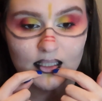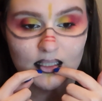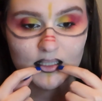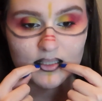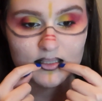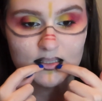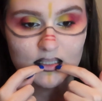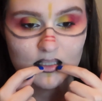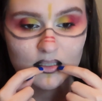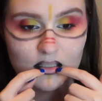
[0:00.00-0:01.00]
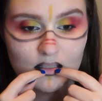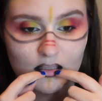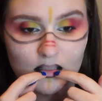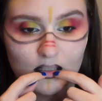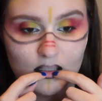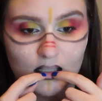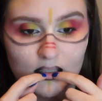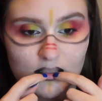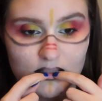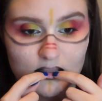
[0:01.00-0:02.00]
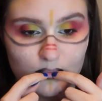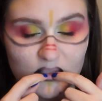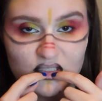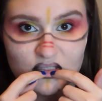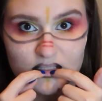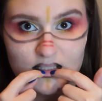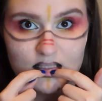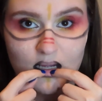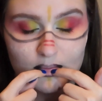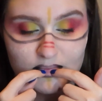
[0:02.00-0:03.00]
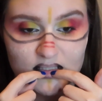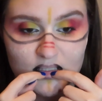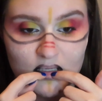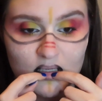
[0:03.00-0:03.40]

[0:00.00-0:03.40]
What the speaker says: is and kind of make sure it stops